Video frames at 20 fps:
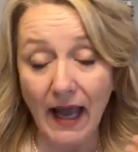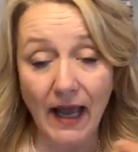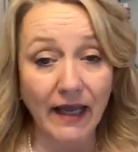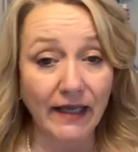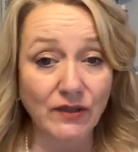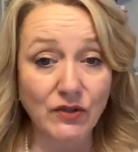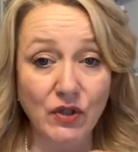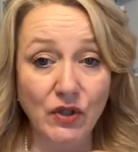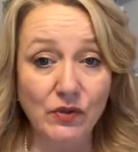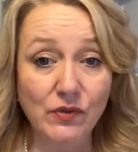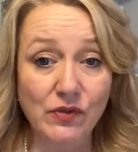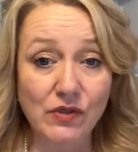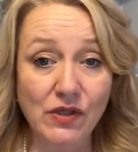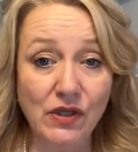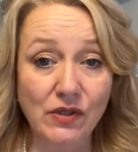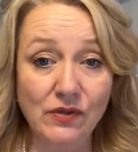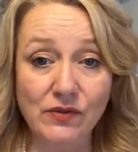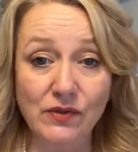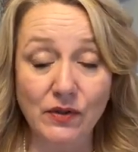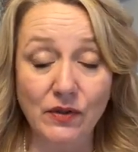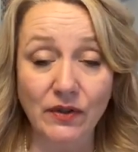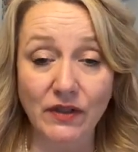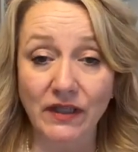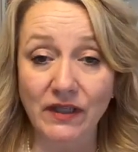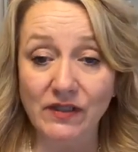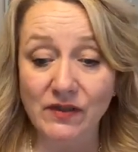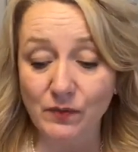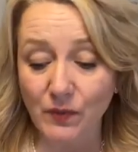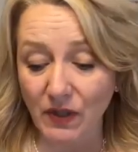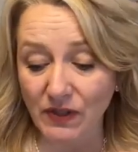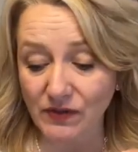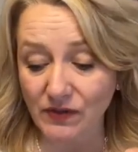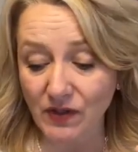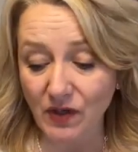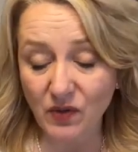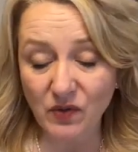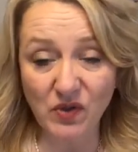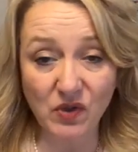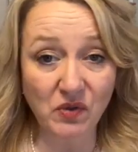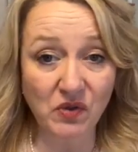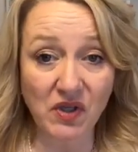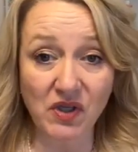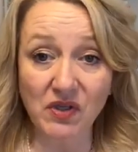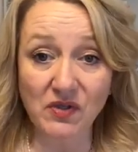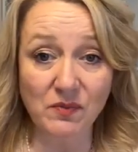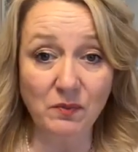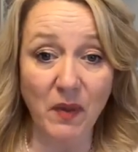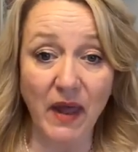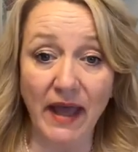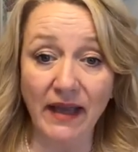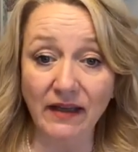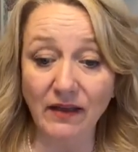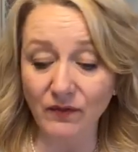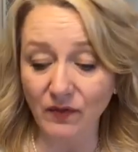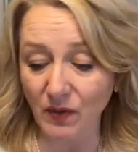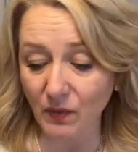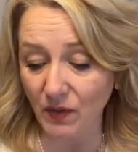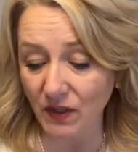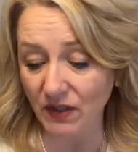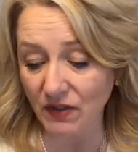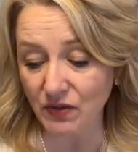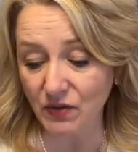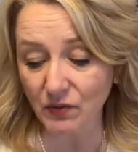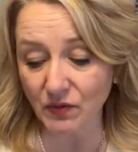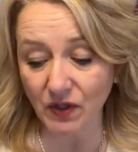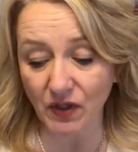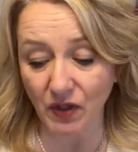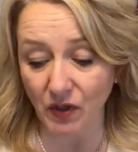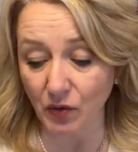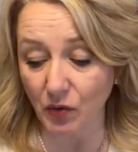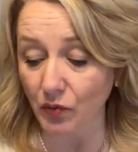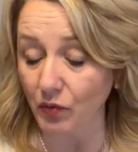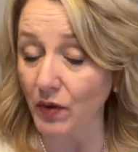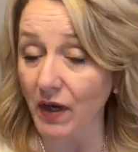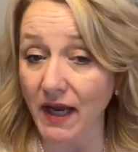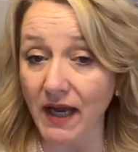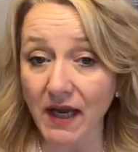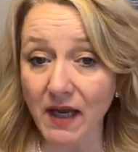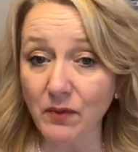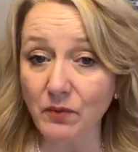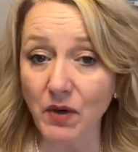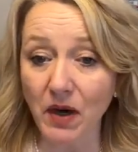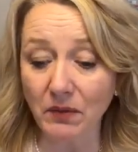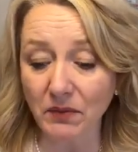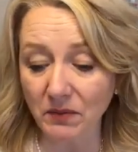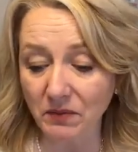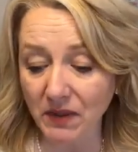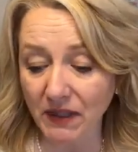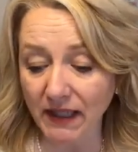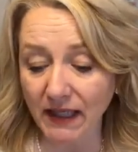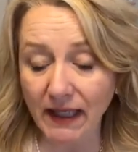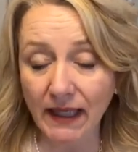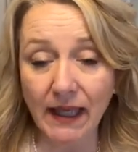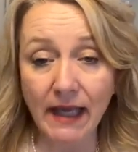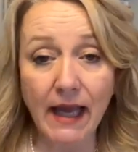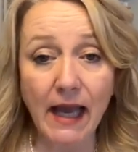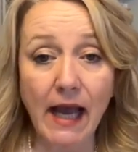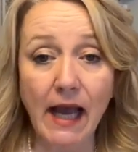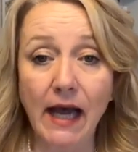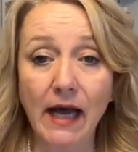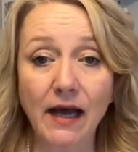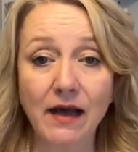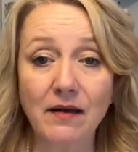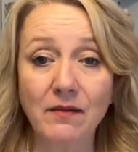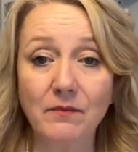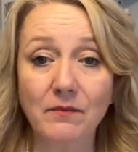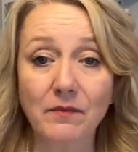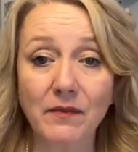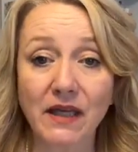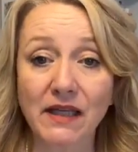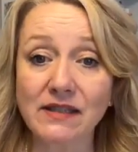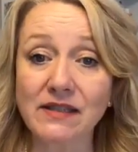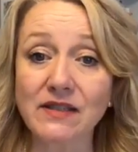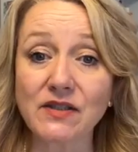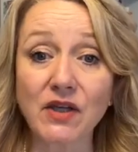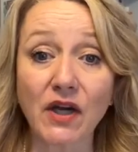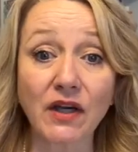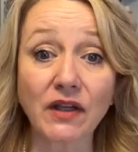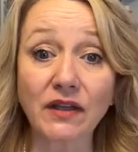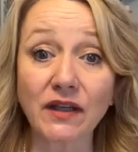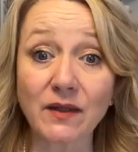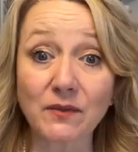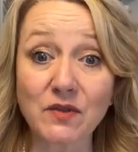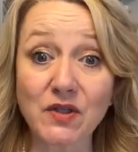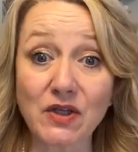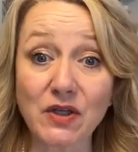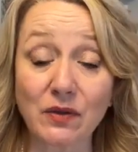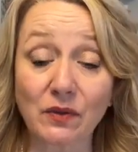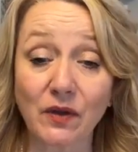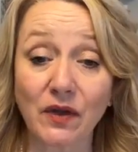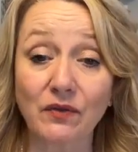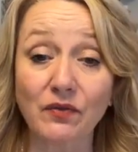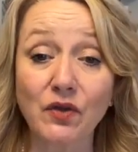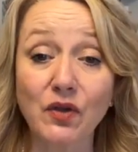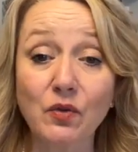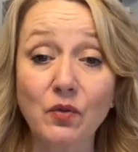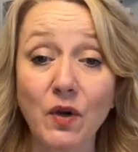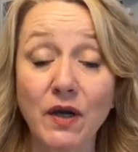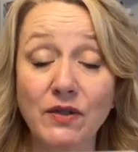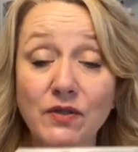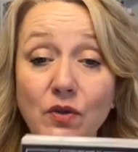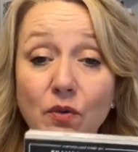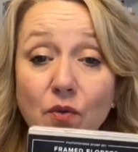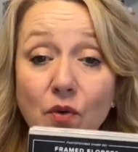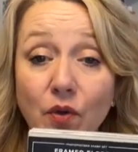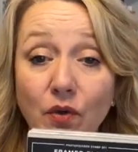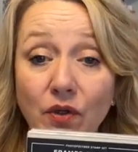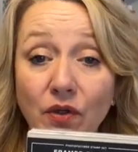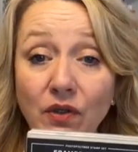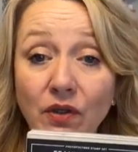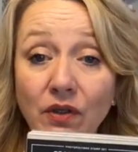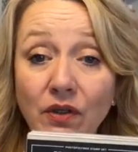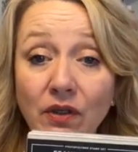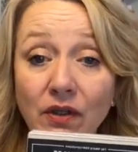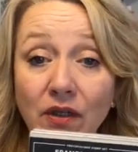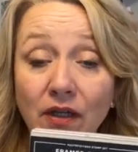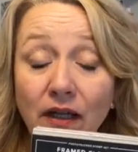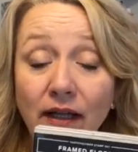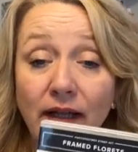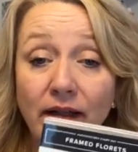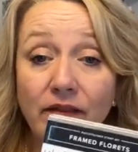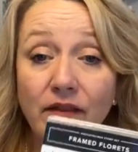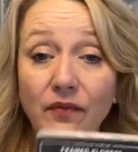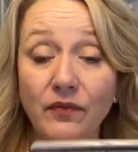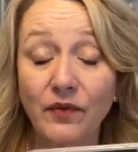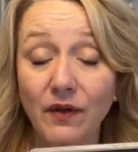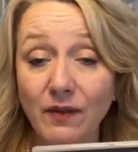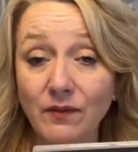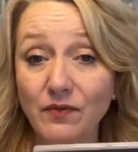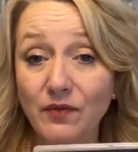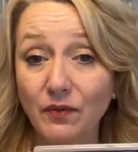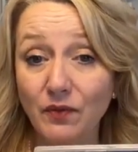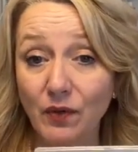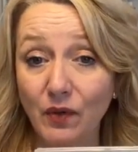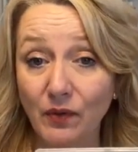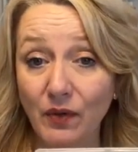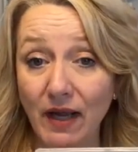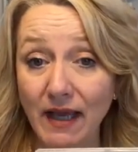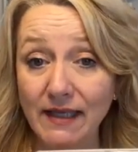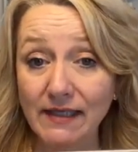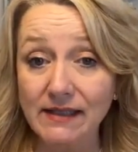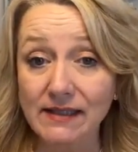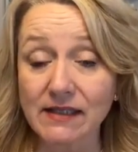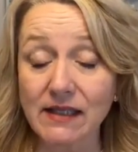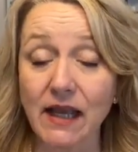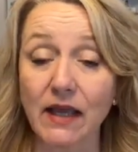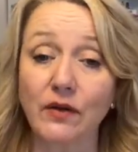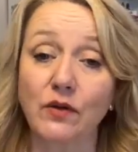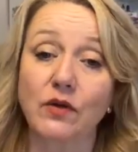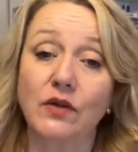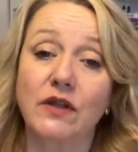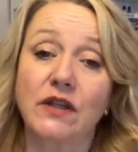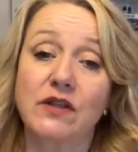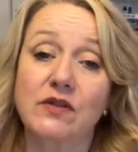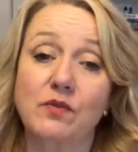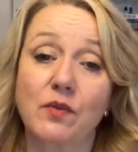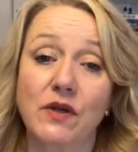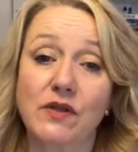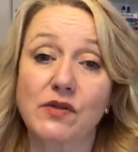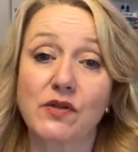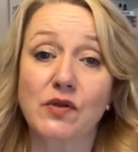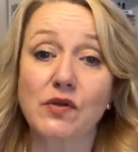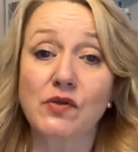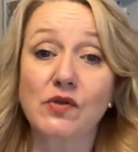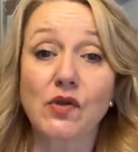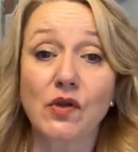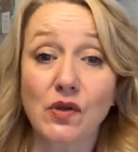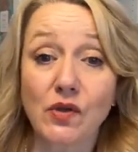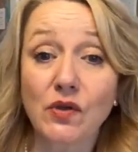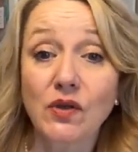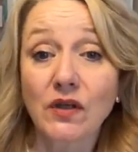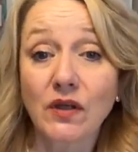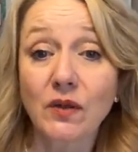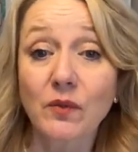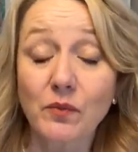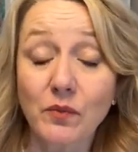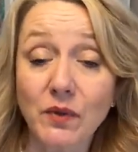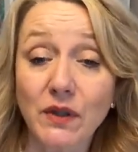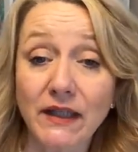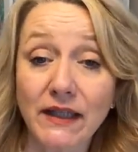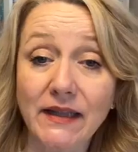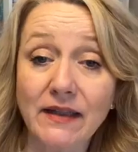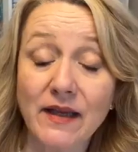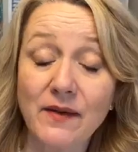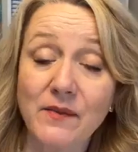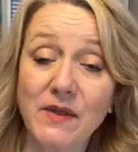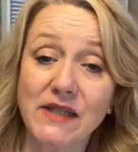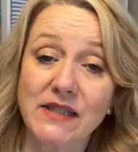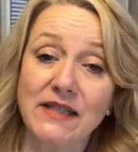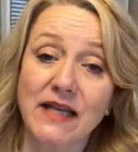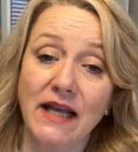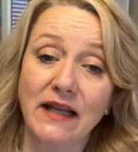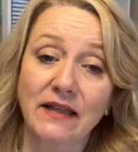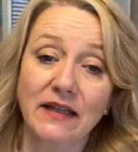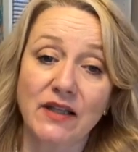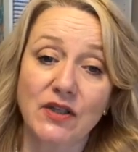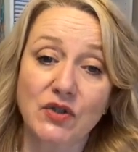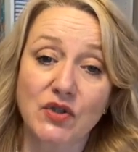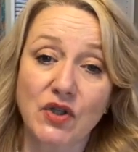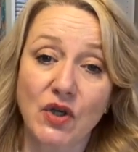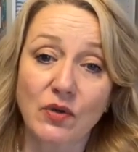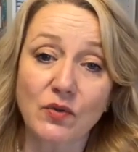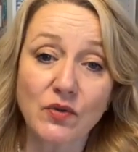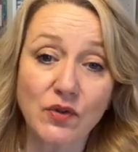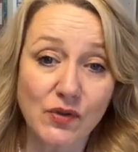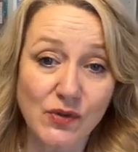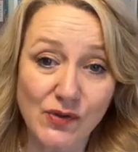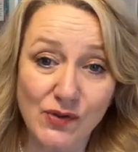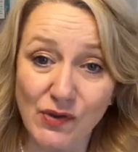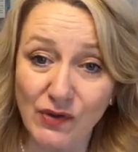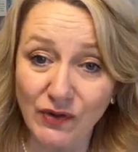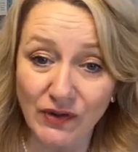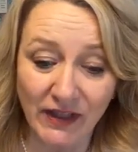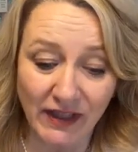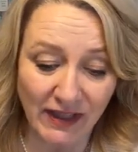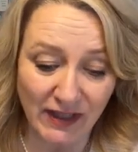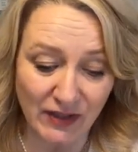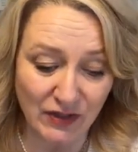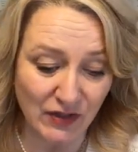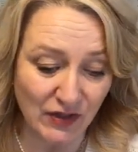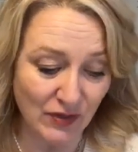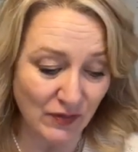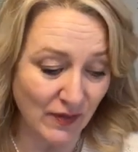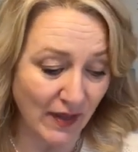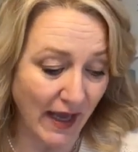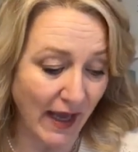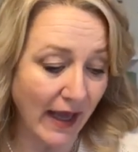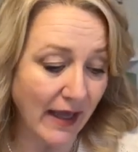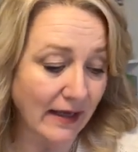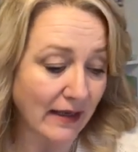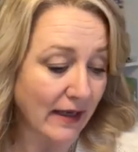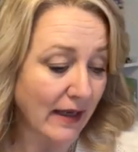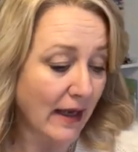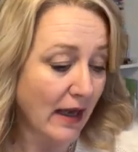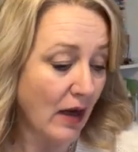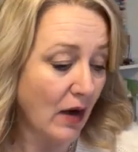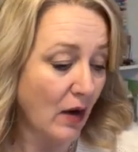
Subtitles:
I chose to use Early Espresso. You could use black if you wanted to, or a gray probably. It's entirely up to you. If you want to order the Framed Florets and Early Espresso so you can complete them exactly as shown, you certainly can do that.